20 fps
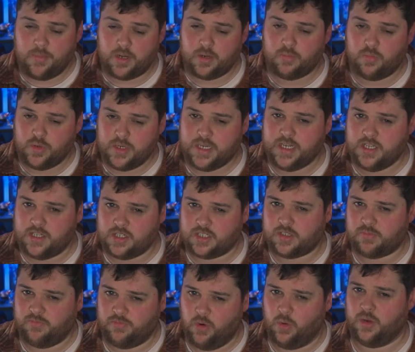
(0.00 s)
to really
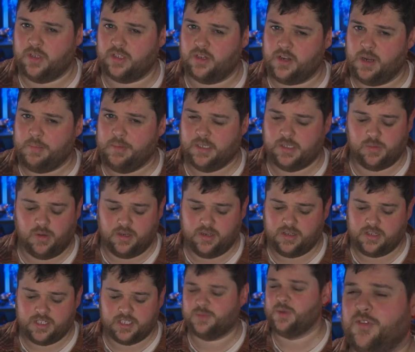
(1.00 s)
just focus on Gremlins
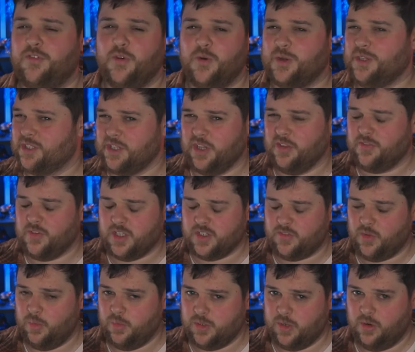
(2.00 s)
1, because we're focused on the
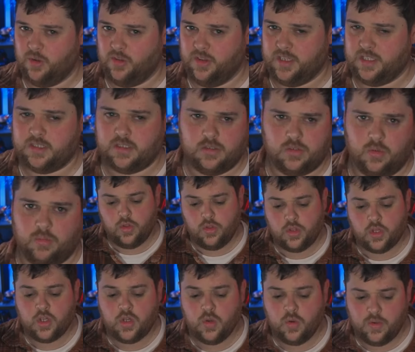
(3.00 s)
first films of all these. The